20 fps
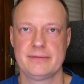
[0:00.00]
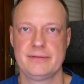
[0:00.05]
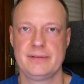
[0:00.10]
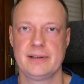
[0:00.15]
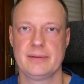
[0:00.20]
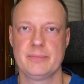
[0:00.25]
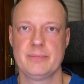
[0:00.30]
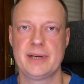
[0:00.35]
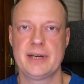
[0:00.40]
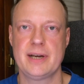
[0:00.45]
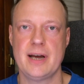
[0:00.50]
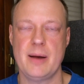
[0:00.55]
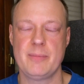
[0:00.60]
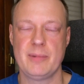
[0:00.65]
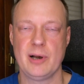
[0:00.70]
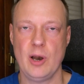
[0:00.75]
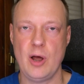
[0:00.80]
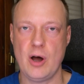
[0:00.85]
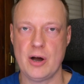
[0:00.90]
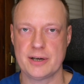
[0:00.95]
will become
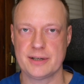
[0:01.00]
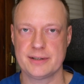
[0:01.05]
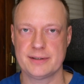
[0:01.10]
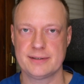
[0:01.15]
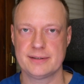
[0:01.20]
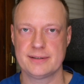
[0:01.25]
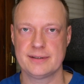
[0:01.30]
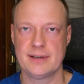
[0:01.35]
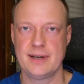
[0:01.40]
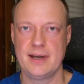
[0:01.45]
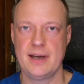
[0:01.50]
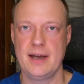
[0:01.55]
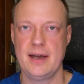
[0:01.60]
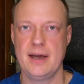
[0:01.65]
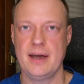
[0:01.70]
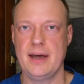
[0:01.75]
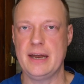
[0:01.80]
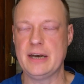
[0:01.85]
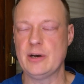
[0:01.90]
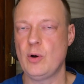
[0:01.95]
locked
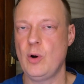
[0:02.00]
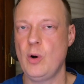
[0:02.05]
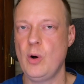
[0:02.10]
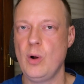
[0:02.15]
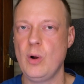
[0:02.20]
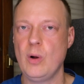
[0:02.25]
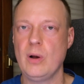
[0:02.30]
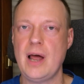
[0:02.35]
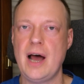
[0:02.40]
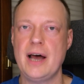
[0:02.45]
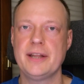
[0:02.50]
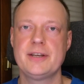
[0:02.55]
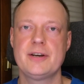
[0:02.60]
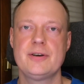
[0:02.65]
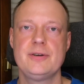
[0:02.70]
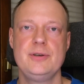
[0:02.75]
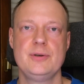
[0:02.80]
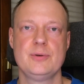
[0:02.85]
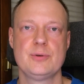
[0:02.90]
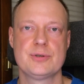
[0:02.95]
and all
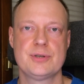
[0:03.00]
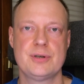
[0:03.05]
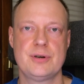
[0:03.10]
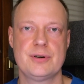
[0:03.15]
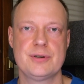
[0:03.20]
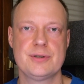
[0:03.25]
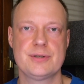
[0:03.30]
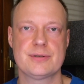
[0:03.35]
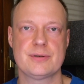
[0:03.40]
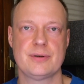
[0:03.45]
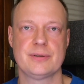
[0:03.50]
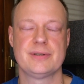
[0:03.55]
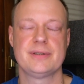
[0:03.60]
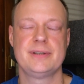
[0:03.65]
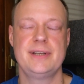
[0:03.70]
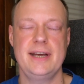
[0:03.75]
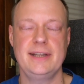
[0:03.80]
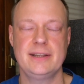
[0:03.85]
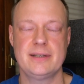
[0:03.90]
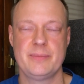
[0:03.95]
other users on the
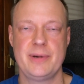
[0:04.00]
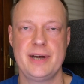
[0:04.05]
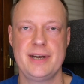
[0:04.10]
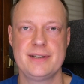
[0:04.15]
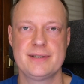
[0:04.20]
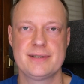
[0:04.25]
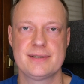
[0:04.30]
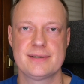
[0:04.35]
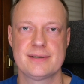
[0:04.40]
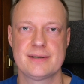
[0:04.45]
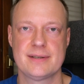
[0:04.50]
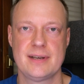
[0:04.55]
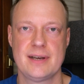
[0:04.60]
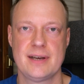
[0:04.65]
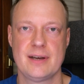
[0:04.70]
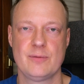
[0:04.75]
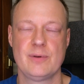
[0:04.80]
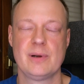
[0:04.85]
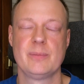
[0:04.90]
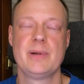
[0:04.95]
database
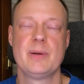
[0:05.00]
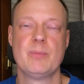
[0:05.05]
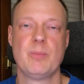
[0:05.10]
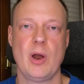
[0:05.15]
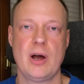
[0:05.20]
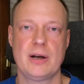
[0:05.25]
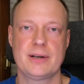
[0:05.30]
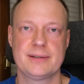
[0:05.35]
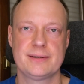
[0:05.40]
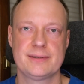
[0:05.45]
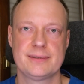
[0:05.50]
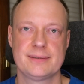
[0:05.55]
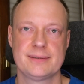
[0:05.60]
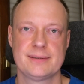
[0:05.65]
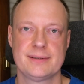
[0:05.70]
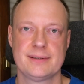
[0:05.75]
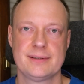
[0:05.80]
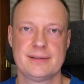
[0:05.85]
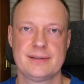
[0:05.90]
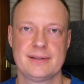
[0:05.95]
will be blocked,
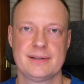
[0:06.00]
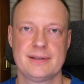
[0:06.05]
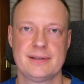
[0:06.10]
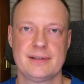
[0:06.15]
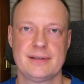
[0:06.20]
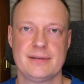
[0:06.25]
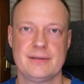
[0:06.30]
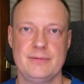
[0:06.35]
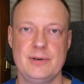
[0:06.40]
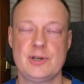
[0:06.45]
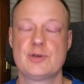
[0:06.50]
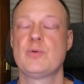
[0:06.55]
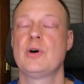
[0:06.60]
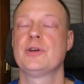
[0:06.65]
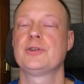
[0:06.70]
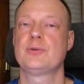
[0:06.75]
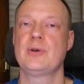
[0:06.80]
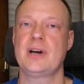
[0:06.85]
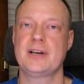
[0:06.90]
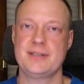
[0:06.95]
which
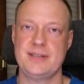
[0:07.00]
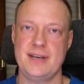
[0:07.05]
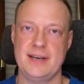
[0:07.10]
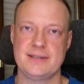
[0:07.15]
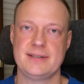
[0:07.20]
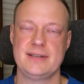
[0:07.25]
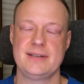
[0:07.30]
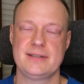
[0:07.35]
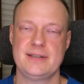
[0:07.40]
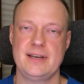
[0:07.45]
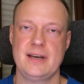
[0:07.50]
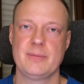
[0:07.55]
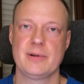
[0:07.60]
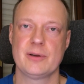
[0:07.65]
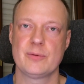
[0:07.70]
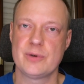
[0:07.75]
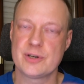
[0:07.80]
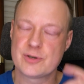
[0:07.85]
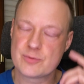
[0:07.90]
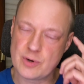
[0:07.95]
want to access this
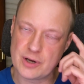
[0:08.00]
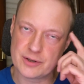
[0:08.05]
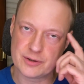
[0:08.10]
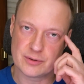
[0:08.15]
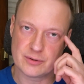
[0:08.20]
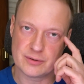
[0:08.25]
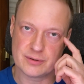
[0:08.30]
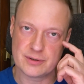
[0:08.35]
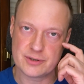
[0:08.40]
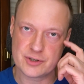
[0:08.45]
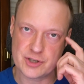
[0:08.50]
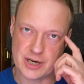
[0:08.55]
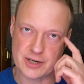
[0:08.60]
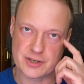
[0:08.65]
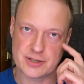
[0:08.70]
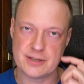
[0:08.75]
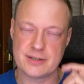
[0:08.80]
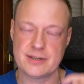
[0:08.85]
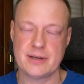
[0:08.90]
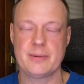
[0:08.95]
table, which want to
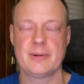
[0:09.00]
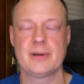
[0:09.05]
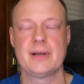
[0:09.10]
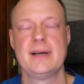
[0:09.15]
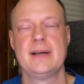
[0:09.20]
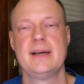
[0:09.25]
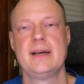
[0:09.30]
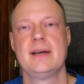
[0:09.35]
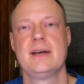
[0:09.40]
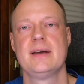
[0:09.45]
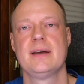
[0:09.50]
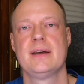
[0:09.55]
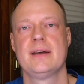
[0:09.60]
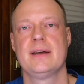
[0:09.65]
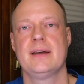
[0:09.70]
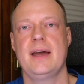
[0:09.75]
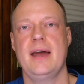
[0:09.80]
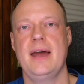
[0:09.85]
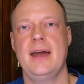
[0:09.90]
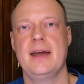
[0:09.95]
change this table.
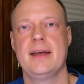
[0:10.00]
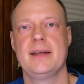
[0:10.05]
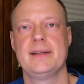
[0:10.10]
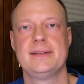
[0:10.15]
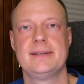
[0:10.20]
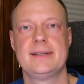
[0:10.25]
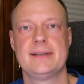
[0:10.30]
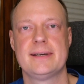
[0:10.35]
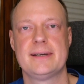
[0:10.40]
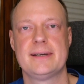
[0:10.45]
And